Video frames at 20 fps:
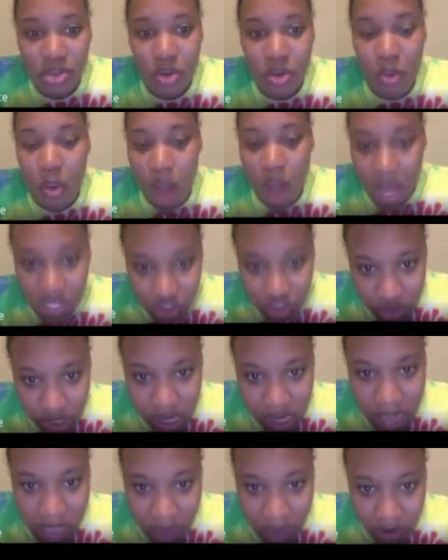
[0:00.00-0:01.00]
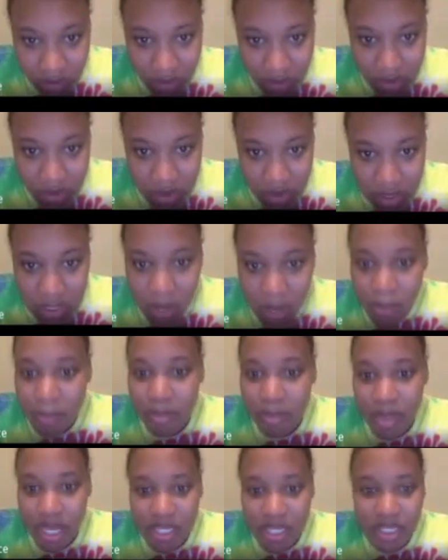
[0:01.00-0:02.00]
quadrilaterals,
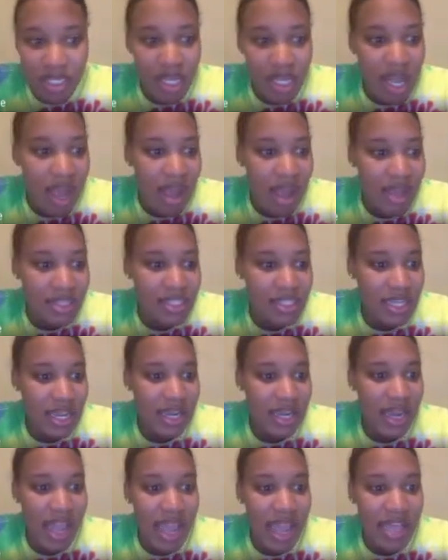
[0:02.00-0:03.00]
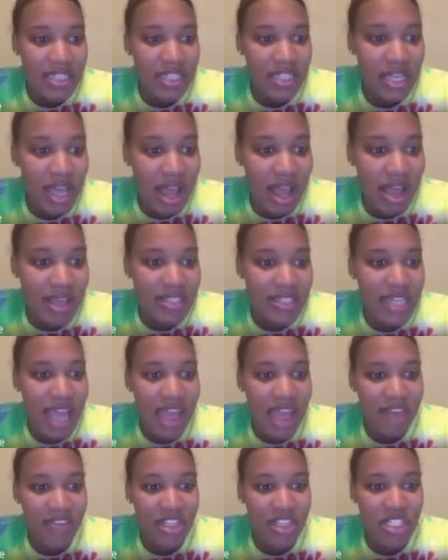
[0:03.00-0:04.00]
pentagons, and hexagons
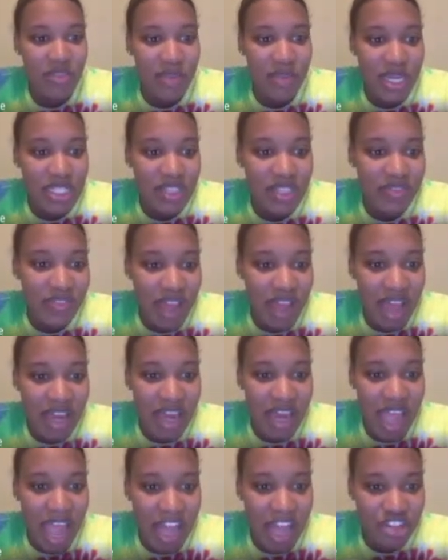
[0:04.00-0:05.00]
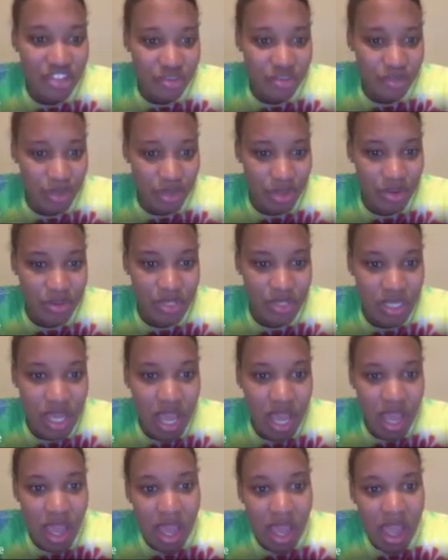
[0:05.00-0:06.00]
having specified attributes,
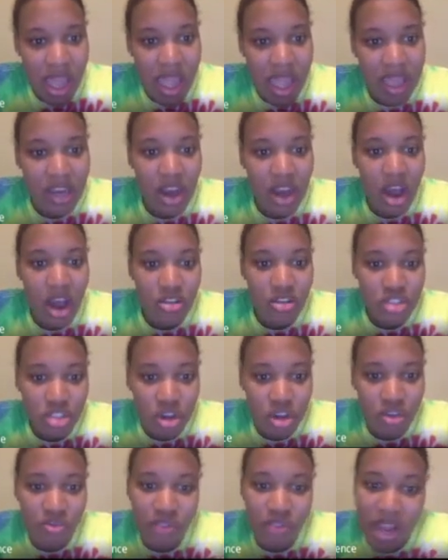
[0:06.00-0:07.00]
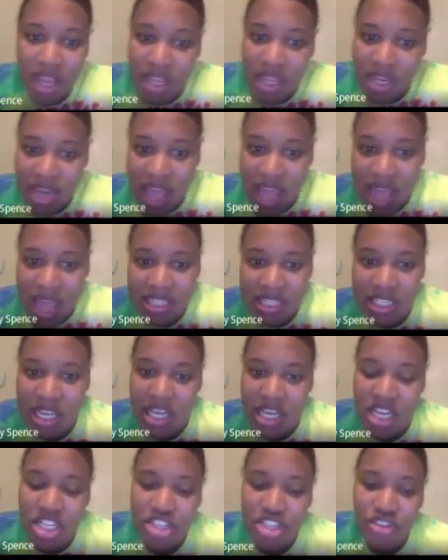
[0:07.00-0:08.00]
and also recognize and
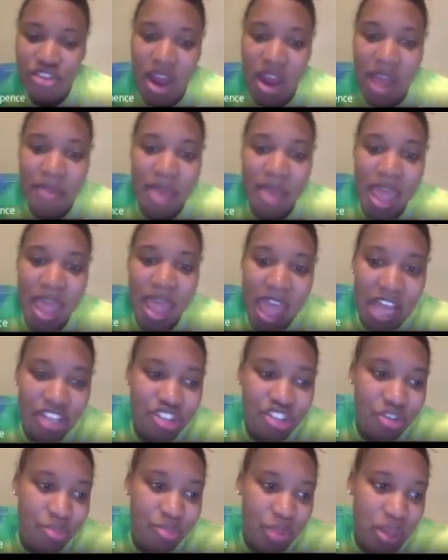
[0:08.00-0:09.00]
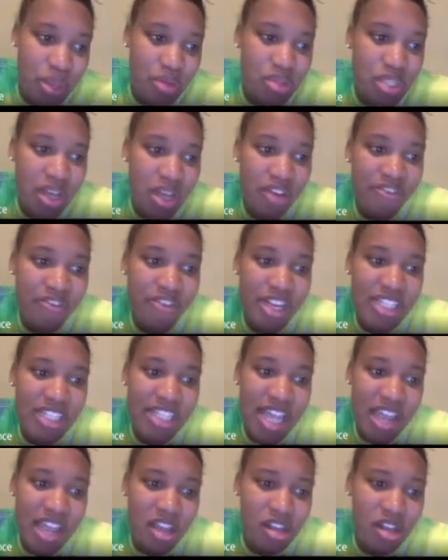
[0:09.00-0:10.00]
describe attributes of
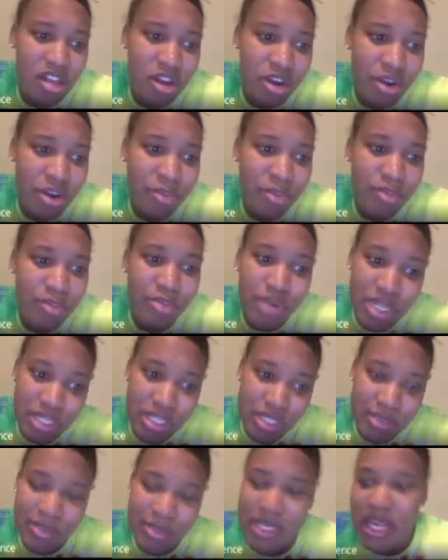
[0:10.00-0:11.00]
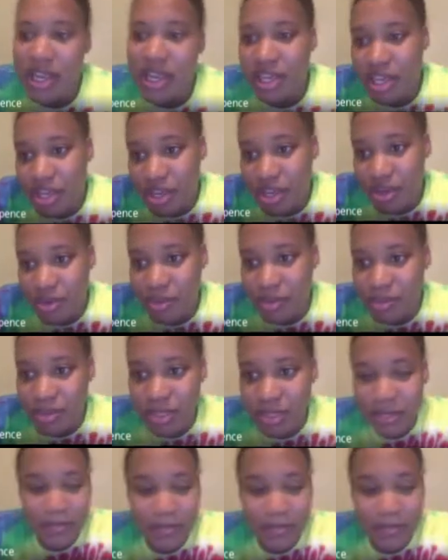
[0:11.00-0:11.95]
rectangular prisms and cubes.